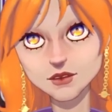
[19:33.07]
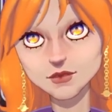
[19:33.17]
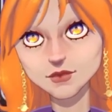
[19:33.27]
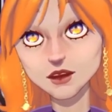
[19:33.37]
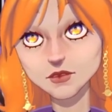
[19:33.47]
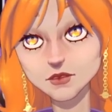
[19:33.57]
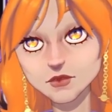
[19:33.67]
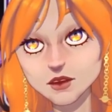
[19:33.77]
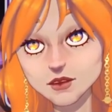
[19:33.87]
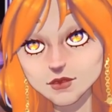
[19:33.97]
This is how the
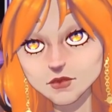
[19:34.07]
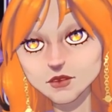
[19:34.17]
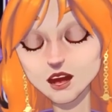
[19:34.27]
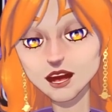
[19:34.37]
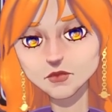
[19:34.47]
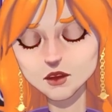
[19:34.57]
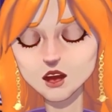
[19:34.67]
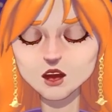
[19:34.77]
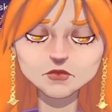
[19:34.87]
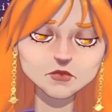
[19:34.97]
story is shaped.
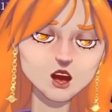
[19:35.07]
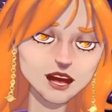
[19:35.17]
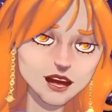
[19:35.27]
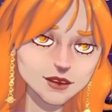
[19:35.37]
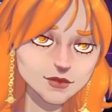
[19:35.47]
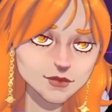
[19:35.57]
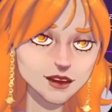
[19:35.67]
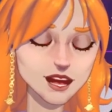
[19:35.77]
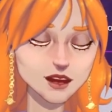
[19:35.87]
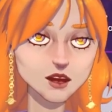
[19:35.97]
Wait,
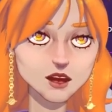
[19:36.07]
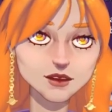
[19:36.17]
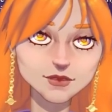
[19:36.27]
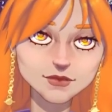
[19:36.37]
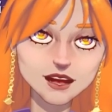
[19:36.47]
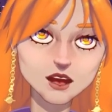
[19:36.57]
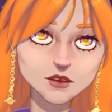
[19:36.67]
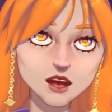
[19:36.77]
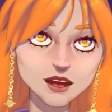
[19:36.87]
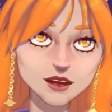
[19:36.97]
I heard it
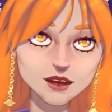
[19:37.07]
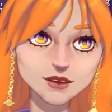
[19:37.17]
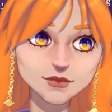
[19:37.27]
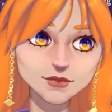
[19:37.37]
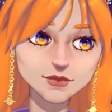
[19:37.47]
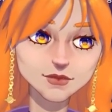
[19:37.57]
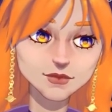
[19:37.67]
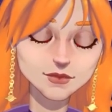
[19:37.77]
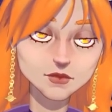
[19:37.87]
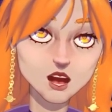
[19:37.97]
somewhere.
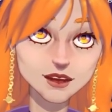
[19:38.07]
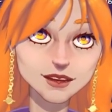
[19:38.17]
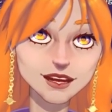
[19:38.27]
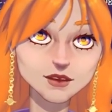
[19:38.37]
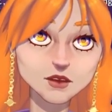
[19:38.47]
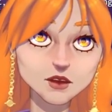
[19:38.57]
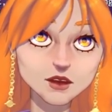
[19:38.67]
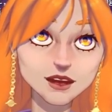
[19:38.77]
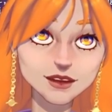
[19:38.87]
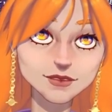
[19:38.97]
Where did I heard
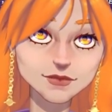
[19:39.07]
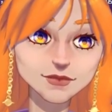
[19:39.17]
it?